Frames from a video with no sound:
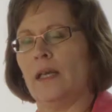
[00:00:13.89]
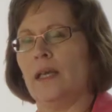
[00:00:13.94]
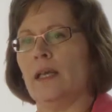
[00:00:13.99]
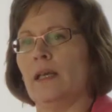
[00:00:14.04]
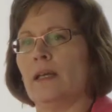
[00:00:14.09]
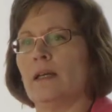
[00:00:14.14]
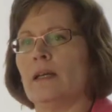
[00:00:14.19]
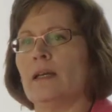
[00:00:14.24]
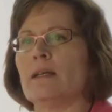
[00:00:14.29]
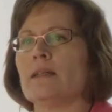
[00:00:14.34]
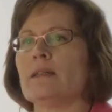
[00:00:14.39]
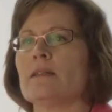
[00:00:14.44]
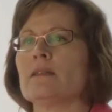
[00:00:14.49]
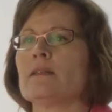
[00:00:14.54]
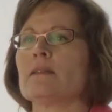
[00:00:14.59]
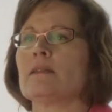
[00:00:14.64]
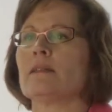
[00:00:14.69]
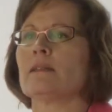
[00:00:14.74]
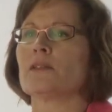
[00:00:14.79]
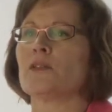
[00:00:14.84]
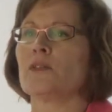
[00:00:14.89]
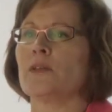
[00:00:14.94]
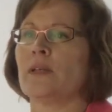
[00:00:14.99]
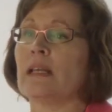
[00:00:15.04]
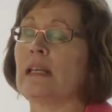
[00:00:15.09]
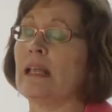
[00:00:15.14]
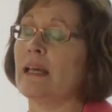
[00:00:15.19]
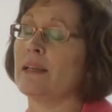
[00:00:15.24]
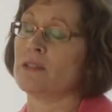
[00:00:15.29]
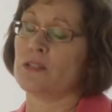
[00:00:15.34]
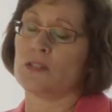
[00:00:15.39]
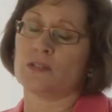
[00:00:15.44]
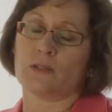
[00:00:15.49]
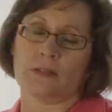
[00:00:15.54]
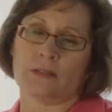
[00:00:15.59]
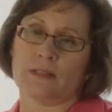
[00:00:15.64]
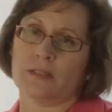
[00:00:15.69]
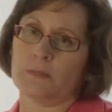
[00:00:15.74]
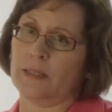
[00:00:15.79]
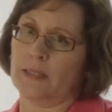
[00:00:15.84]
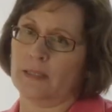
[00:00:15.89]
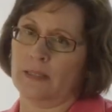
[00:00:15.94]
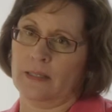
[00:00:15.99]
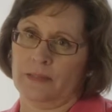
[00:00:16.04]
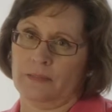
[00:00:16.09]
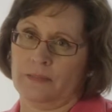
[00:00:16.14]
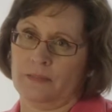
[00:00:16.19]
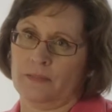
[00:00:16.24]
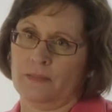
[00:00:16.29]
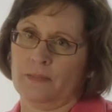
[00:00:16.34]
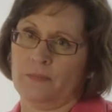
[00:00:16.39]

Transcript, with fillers: and created a lot of stress in my life.